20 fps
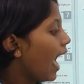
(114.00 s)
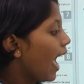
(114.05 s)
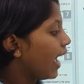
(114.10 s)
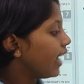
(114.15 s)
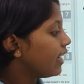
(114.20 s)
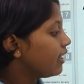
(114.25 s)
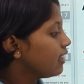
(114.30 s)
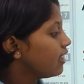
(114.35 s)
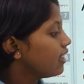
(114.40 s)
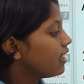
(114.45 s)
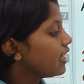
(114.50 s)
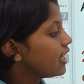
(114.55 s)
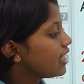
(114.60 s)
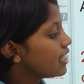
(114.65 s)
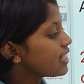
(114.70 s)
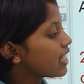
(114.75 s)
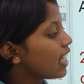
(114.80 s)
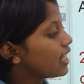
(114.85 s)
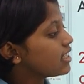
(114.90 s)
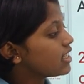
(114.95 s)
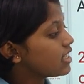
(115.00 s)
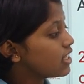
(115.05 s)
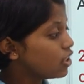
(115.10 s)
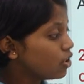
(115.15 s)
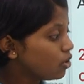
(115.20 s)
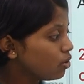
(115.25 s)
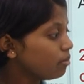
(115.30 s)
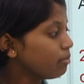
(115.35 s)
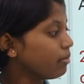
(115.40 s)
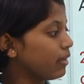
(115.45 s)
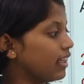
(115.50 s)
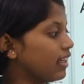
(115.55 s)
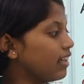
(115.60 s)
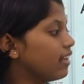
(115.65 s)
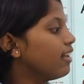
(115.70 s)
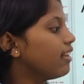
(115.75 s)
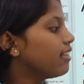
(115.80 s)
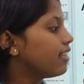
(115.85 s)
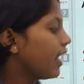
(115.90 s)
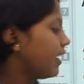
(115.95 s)
and he is assuming
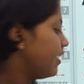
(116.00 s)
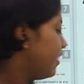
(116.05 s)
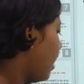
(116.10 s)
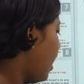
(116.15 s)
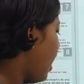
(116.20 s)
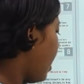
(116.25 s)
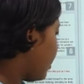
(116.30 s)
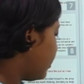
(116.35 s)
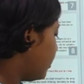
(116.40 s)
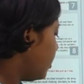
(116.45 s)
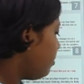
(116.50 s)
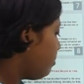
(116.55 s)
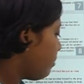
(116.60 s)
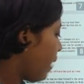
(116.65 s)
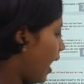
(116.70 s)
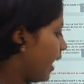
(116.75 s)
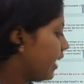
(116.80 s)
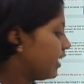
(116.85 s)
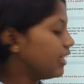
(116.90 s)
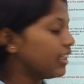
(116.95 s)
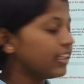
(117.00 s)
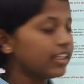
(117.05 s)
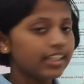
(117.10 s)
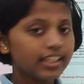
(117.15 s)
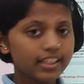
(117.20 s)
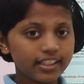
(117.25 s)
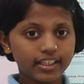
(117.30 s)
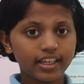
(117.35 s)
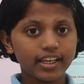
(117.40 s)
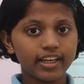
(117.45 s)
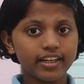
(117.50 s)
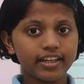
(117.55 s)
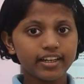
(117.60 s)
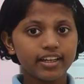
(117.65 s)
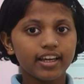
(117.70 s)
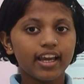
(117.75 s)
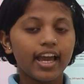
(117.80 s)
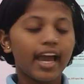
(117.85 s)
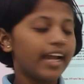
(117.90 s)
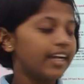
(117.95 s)
that the other man he killed
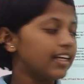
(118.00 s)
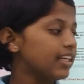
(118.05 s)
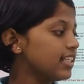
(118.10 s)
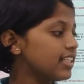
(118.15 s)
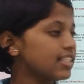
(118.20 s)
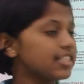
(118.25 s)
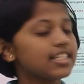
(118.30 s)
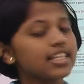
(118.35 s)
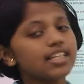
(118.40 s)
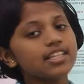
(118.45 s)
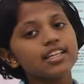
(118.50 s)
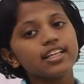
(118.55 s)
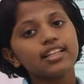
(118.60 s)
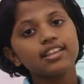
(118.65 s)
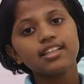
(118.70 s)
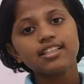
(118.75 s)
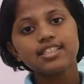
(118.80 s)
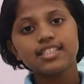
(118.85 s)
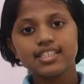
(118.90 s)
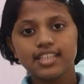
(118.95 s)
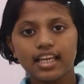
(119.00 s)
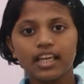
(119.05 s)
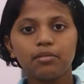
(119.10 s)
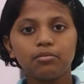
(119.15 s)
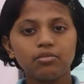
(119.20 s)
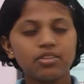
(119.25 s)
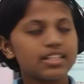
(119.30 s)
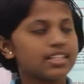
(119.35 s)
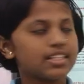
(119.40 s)
enlisted in the same